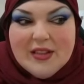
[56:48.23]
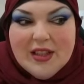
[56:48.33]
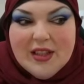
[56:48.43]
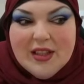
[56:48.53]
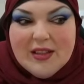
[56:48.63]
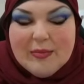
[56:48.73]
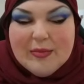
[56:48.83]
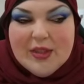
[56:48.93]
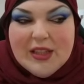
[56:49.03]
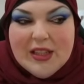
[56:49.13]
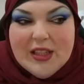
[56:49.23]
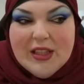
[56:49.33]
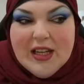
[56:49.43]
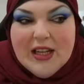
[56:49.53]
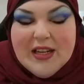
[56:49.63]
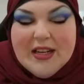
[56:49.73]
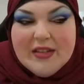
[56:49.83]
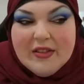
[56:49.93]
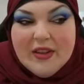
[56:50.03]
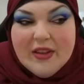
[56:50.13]
um, and
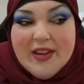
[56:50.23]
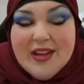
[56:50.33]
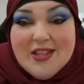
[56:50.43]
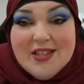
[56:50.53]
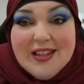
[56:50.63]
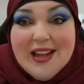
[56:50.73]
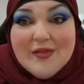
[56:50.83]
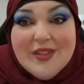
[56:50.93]
a lot of it, I just left.